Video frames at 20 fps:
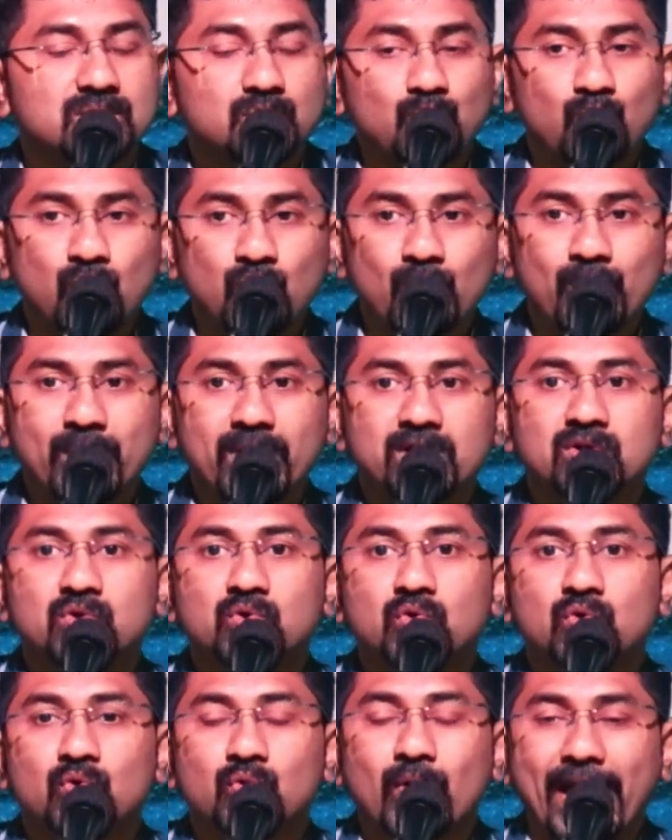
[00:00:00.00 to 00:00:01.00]
the
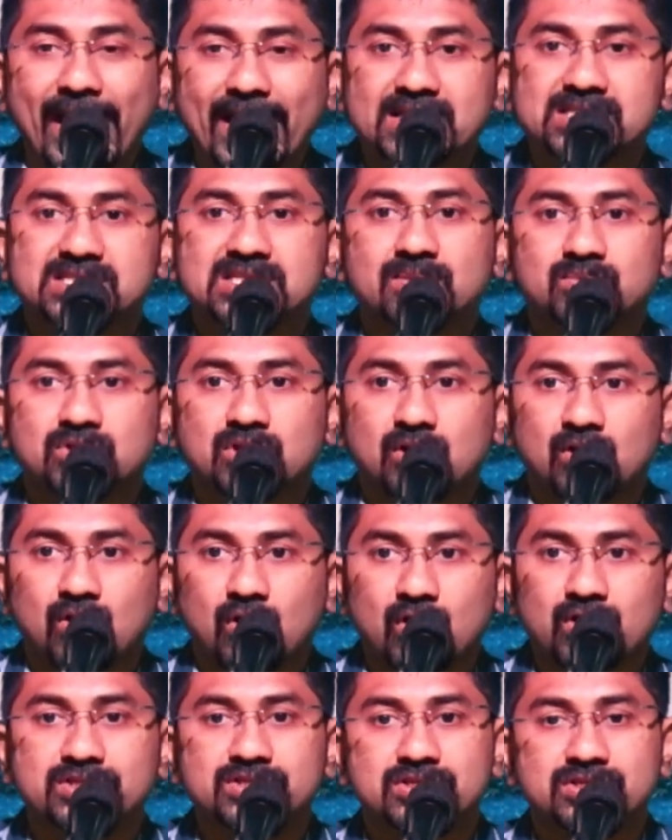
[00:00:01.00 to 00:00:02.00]
moment you accept the
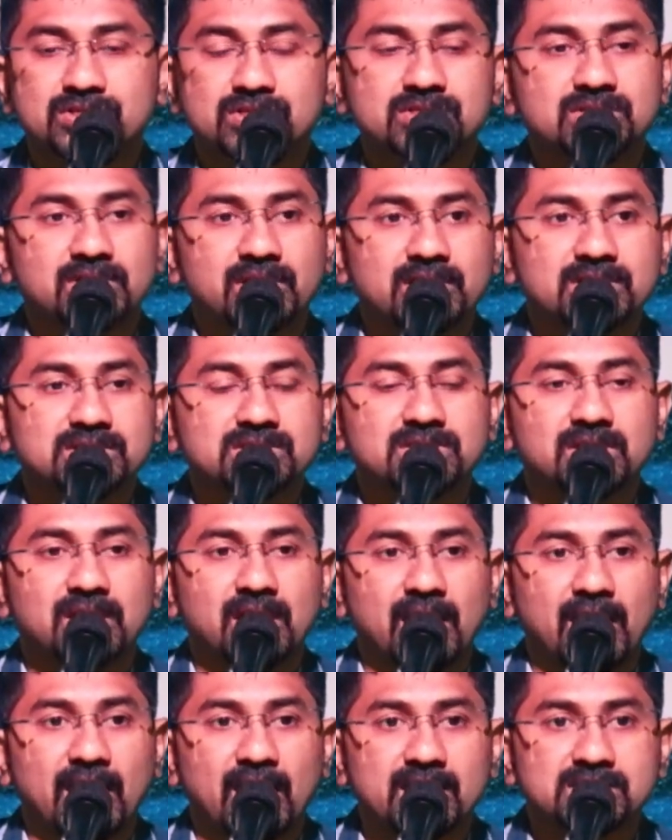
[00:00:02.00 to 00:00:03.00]
lord jesus christ
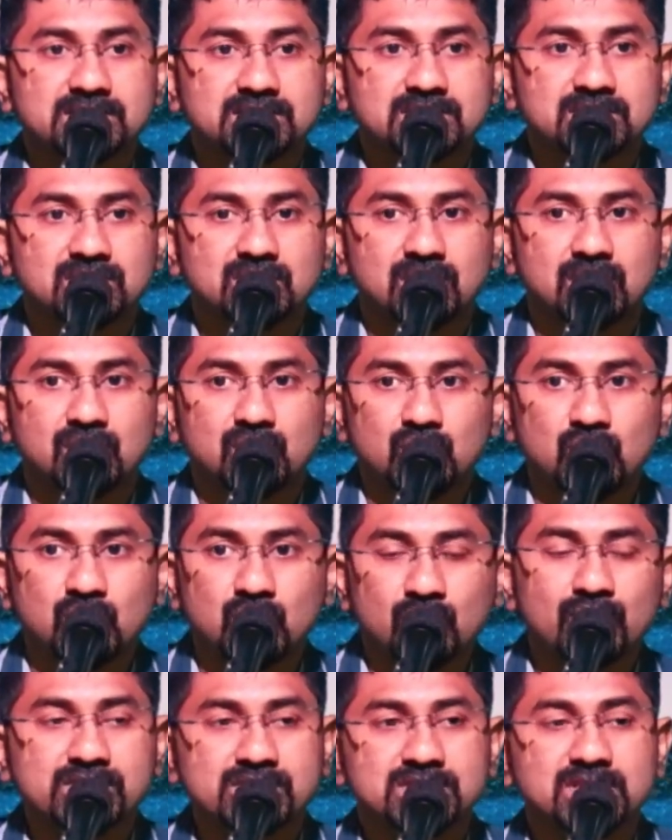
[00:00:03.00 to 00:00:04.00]
as
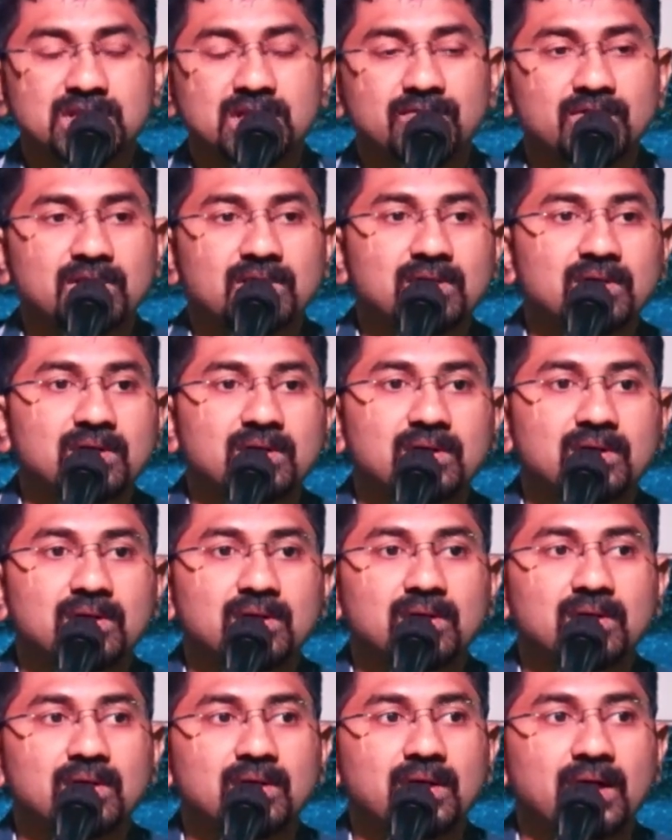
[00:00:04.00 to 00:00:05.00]
your savior
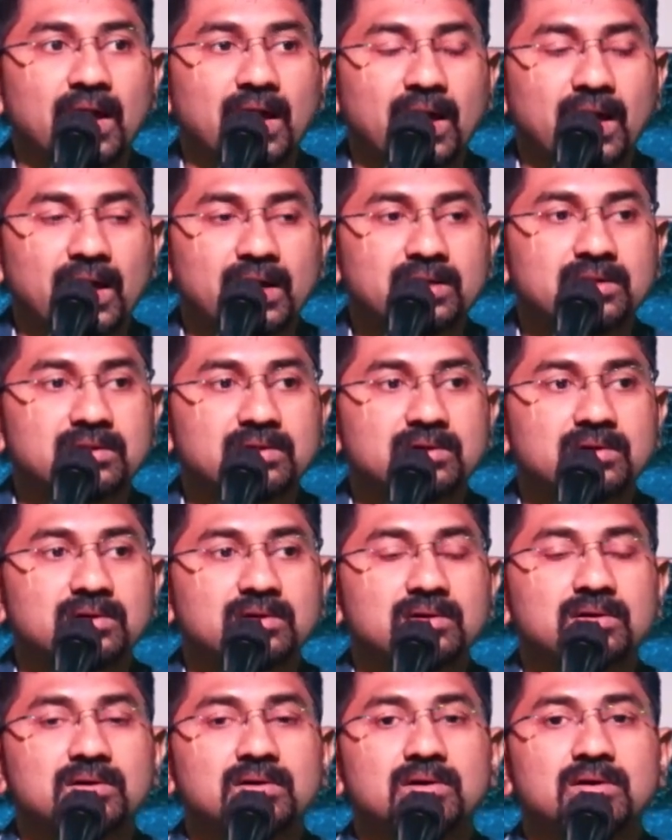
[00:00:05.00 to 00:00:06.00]
and
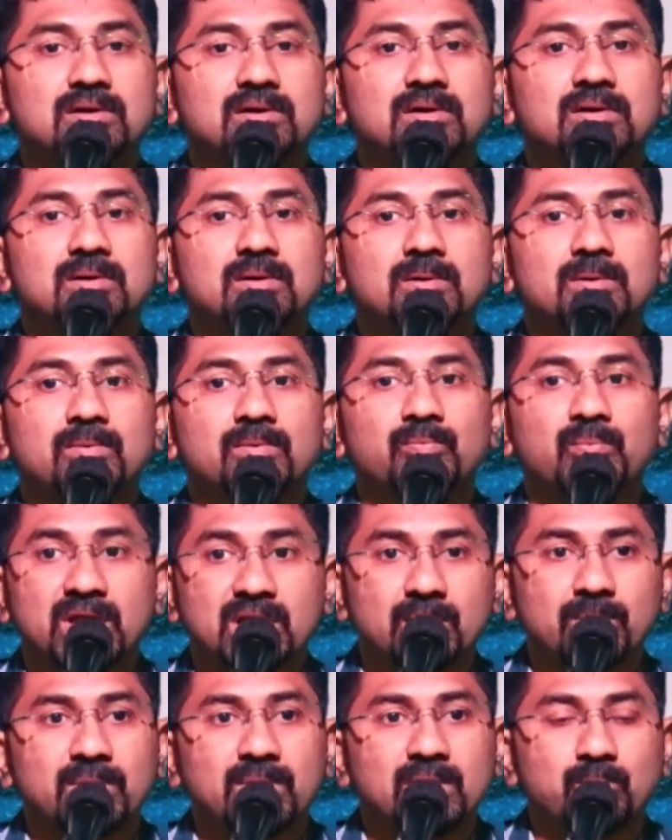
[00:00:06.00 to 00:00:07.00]
uh,
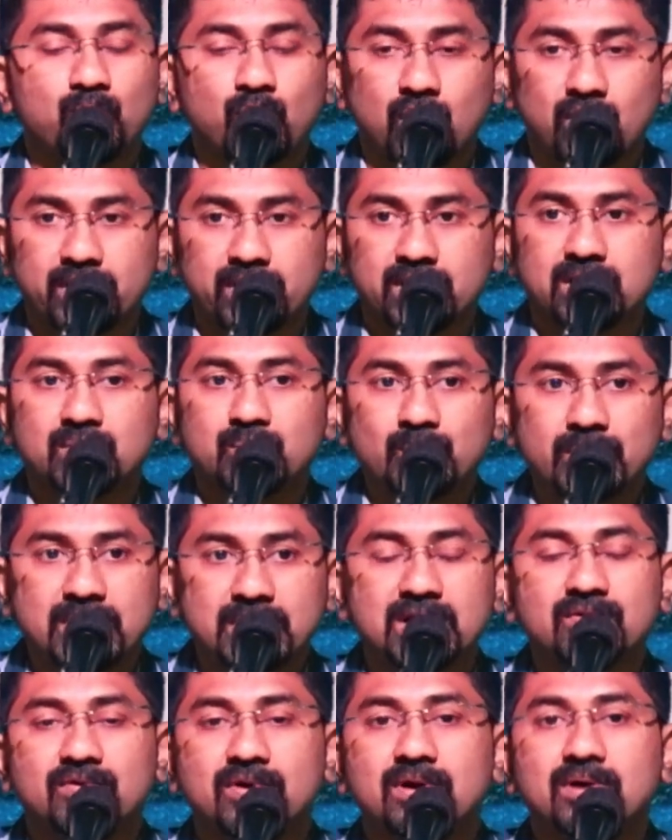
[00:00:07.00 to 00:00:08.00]
become a born again
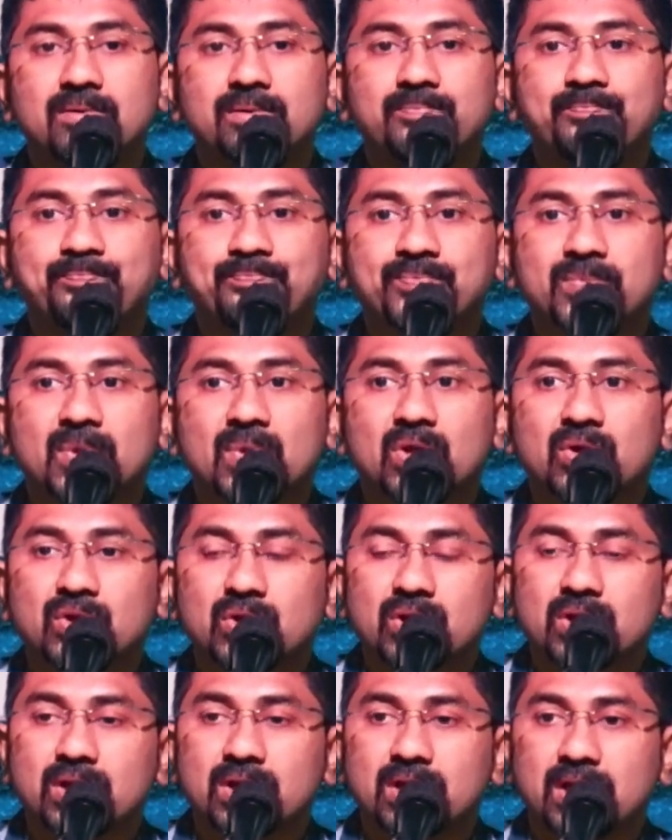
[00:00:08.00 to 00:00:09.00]
believer
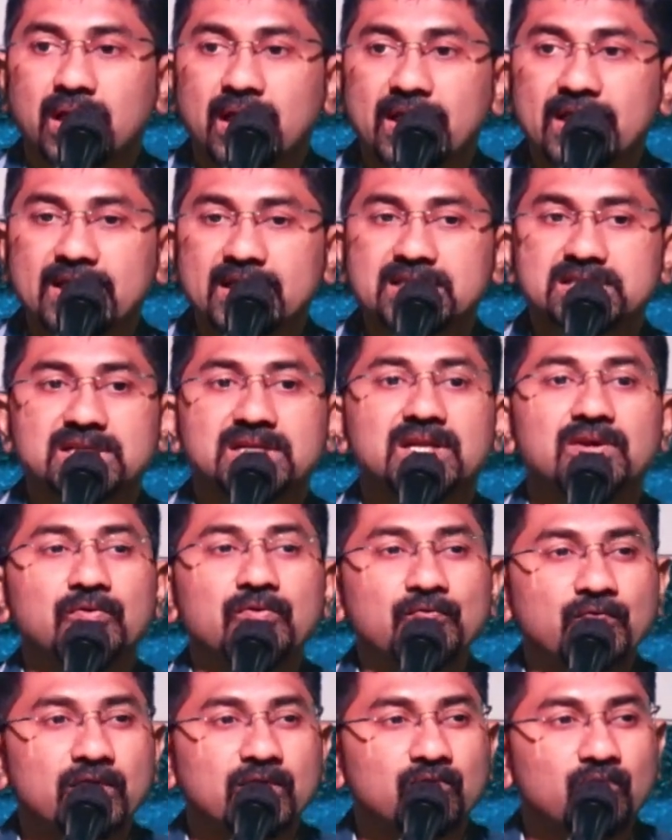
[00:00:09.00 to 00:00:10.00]
each and
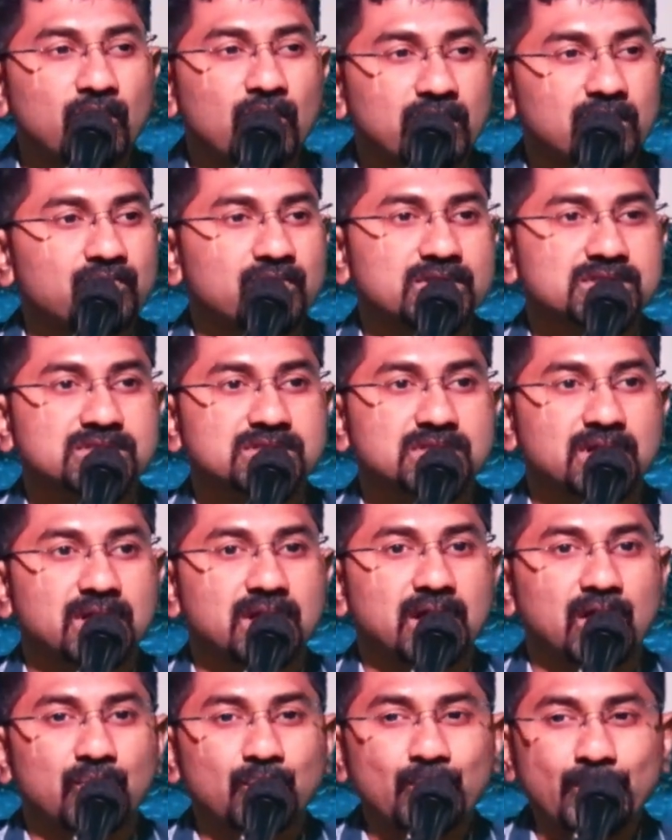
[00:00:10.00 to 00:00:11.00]
every one of us
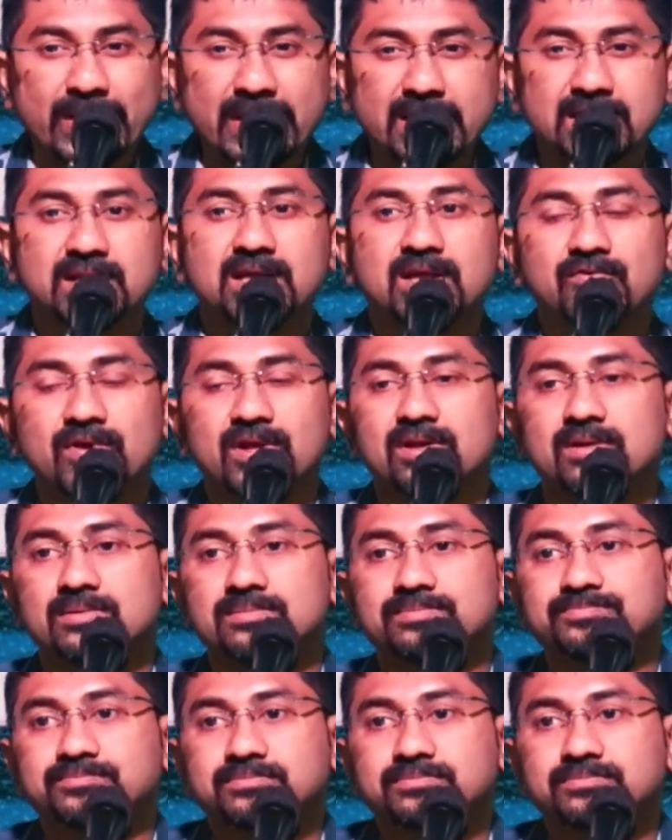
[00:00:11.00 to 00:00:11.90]
have been given